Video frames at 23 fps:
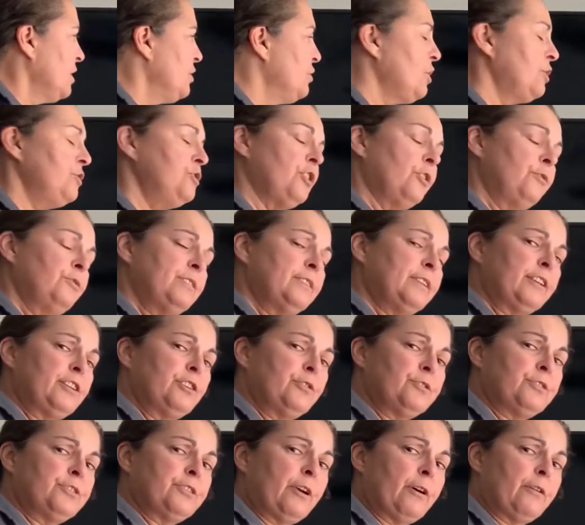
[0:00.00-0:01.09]
So don't psych
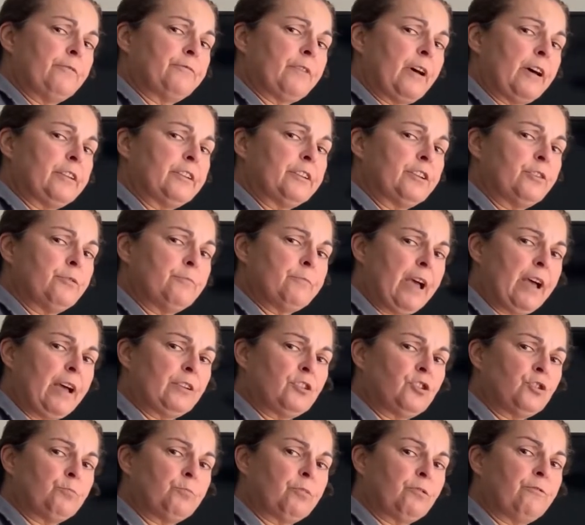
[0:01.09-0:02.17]
yourself out of your
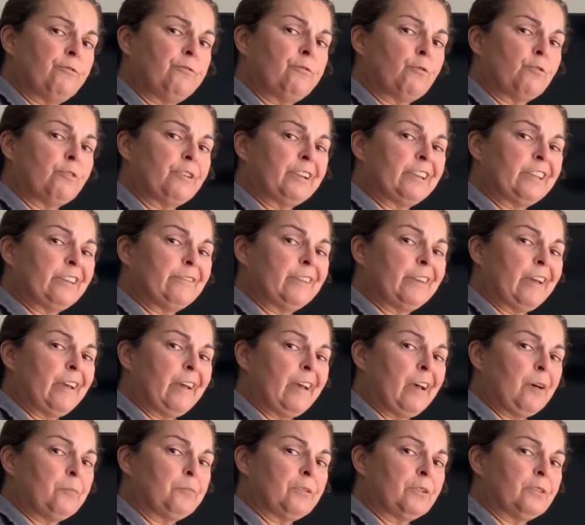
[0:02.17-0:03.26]
match before it even
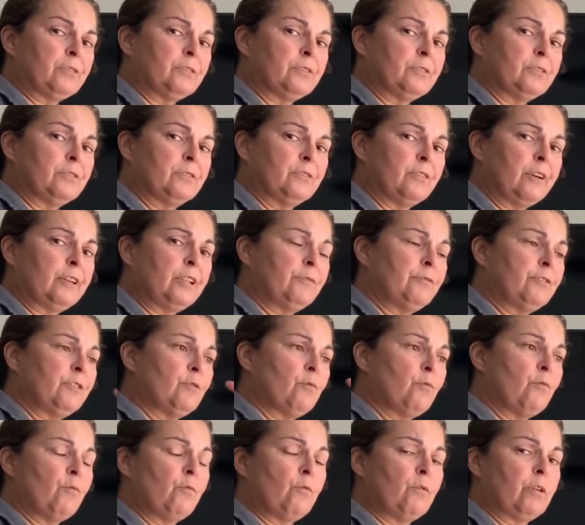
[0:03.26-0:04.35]
happens. Not even
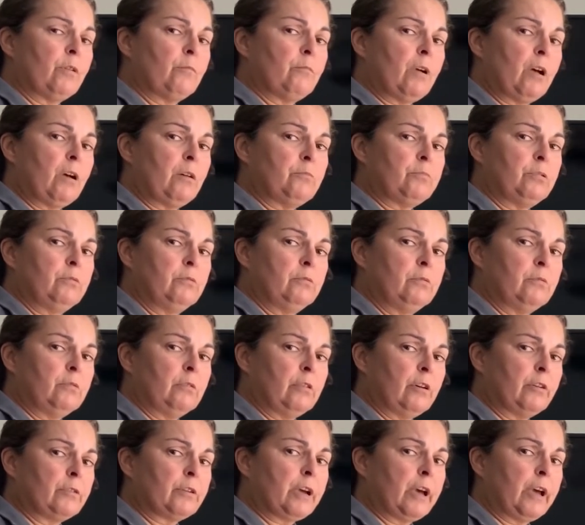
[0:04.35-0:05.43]
the warm up,
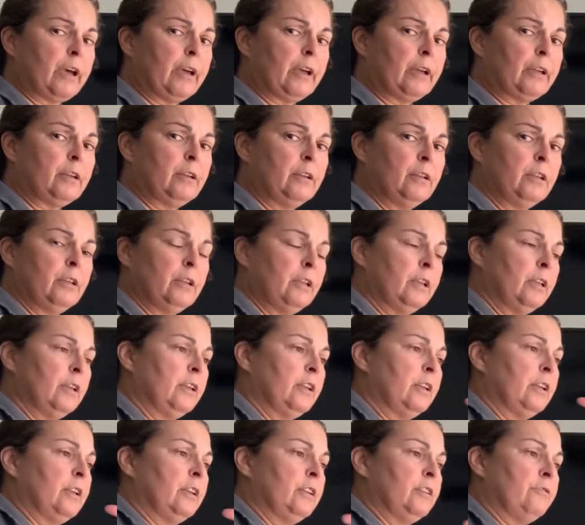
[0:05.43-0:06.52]
okay?
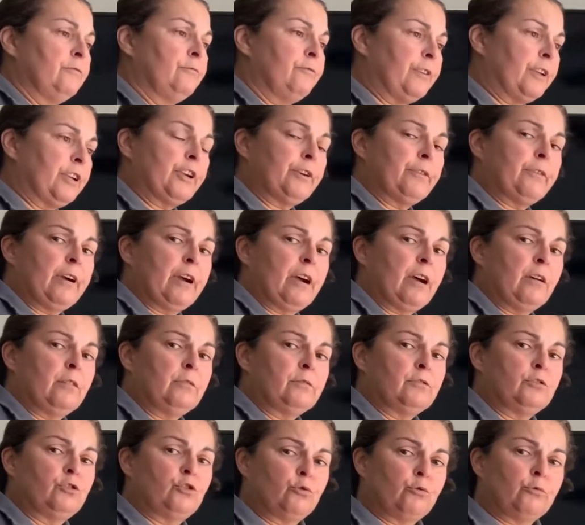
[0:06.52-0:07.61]
Figure
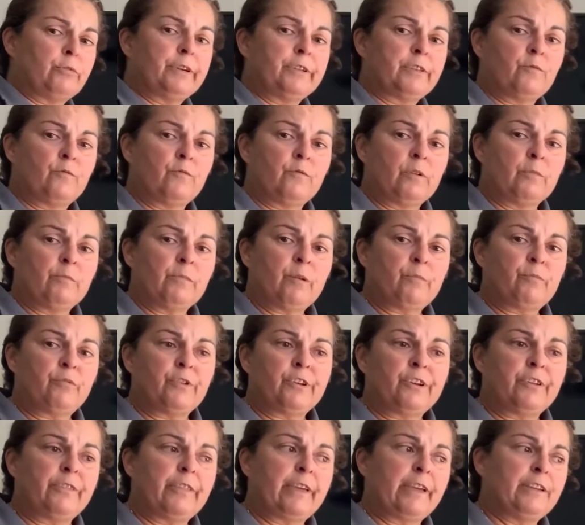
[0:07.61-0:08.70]
out during the warm up,
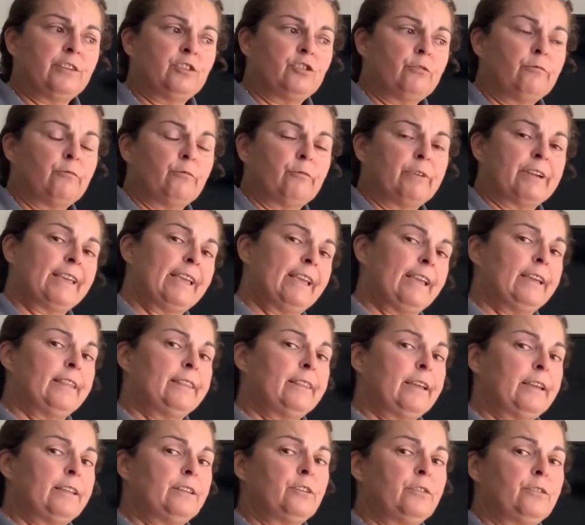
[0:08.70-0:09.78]
what are they doing? What can
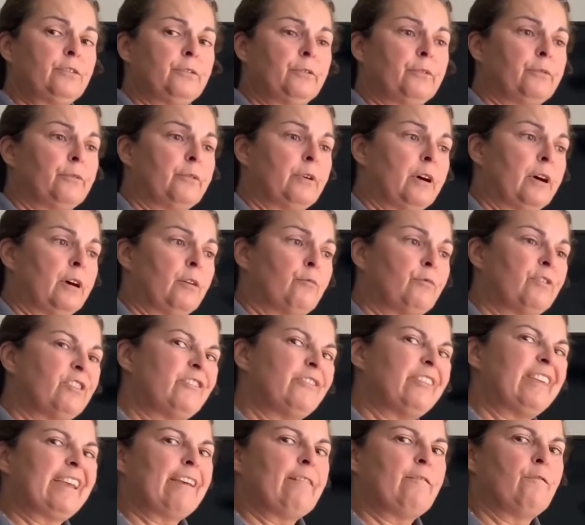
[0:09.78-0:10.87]
they do? What are
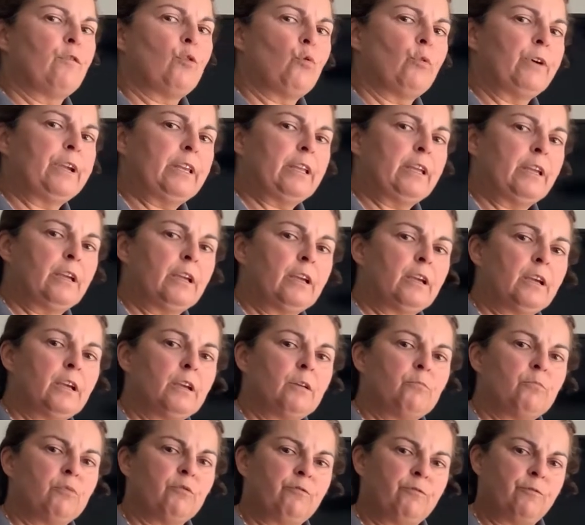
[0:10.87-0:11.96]
they avoiding
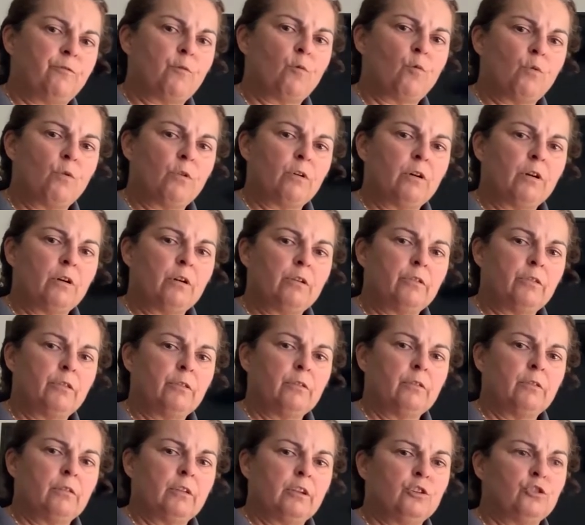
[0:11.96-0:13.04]
before
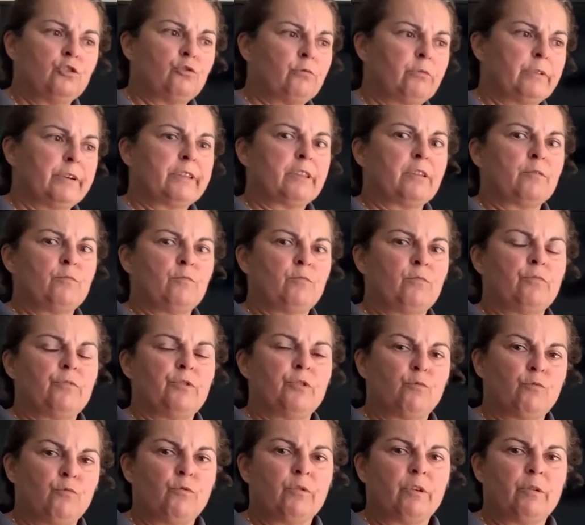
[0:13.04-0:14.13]
and during
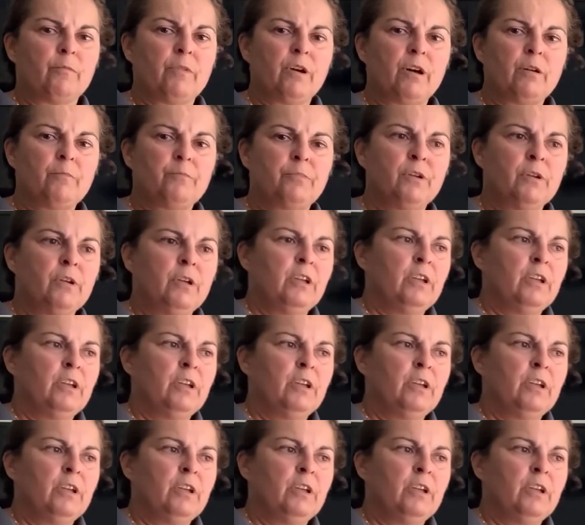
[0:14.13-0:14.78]
the warm up?